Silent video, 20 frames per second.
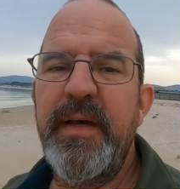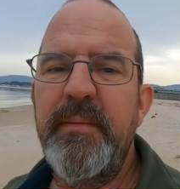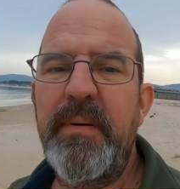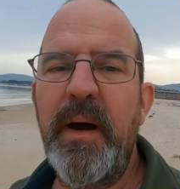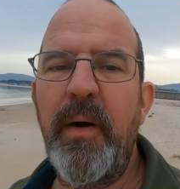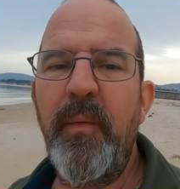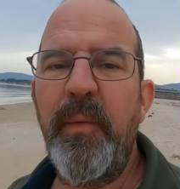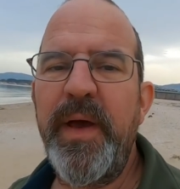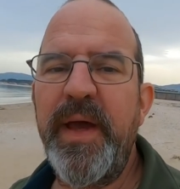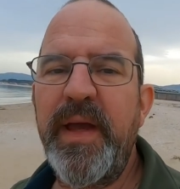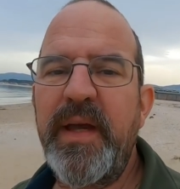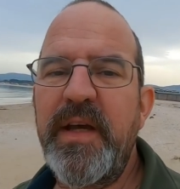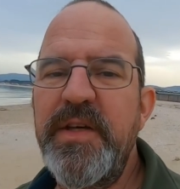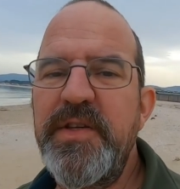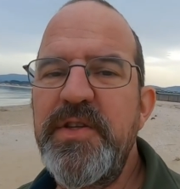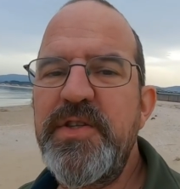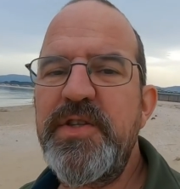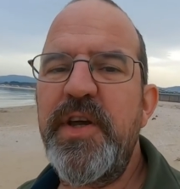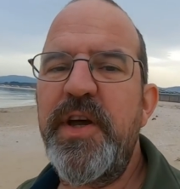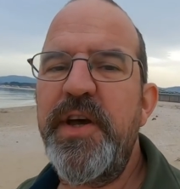but we're
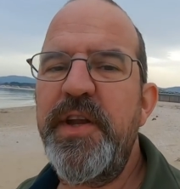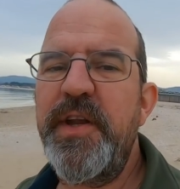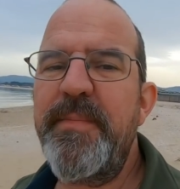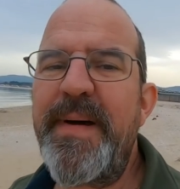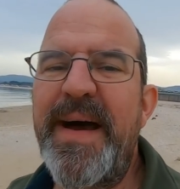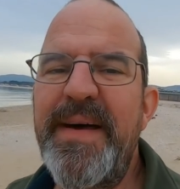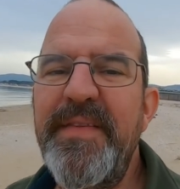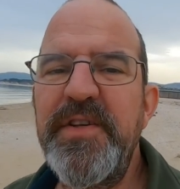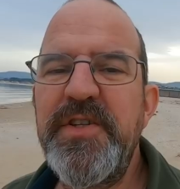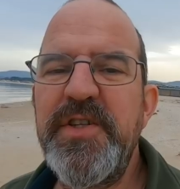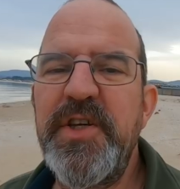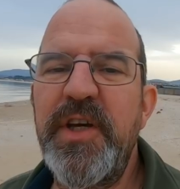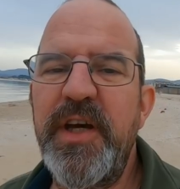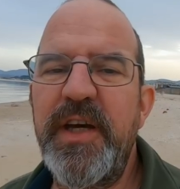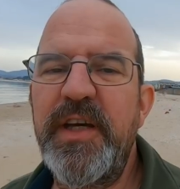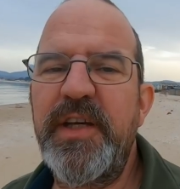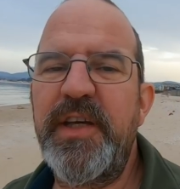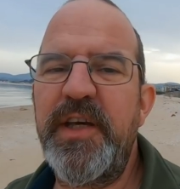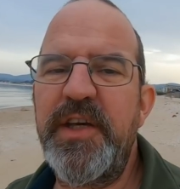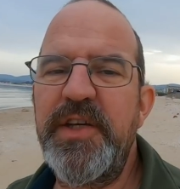concerned about the
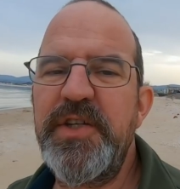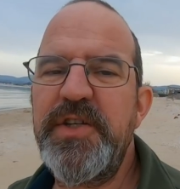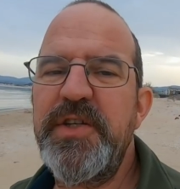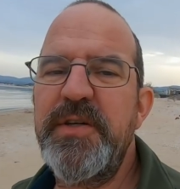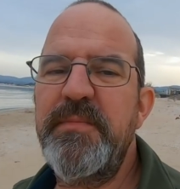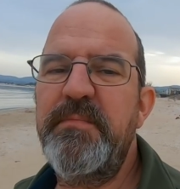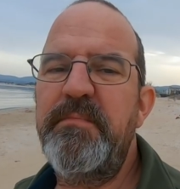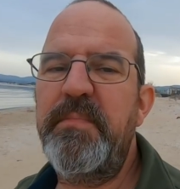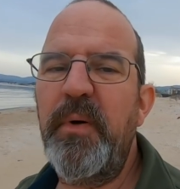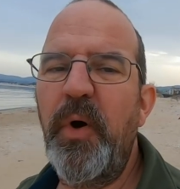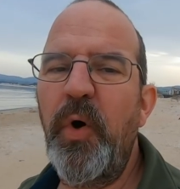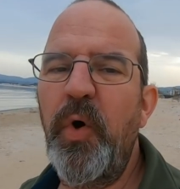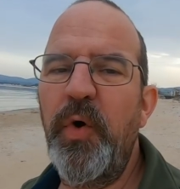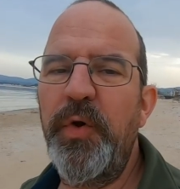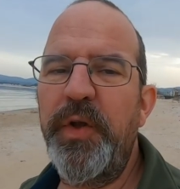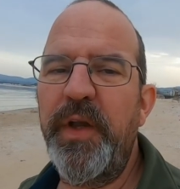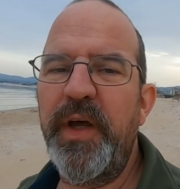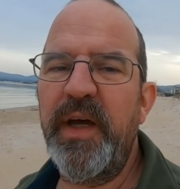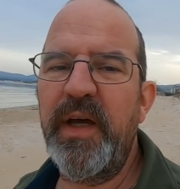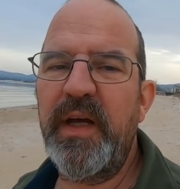Turkish
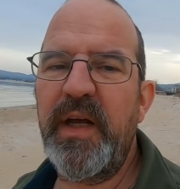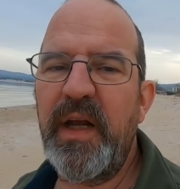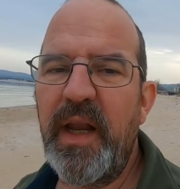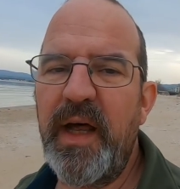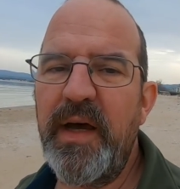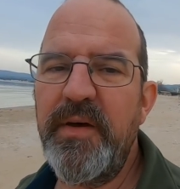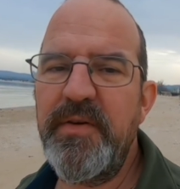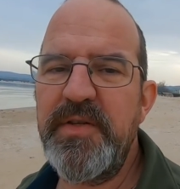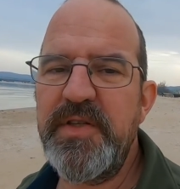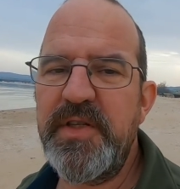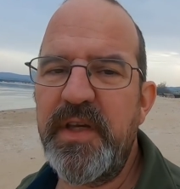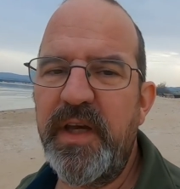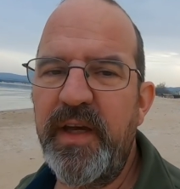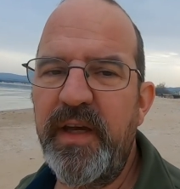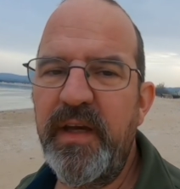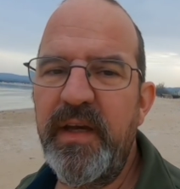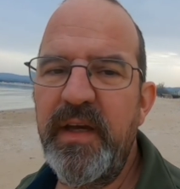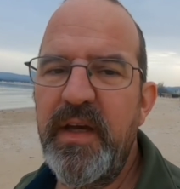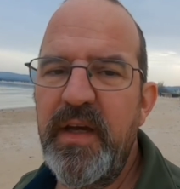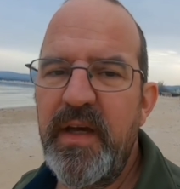border
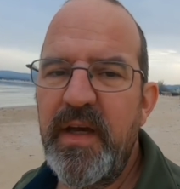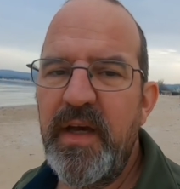closing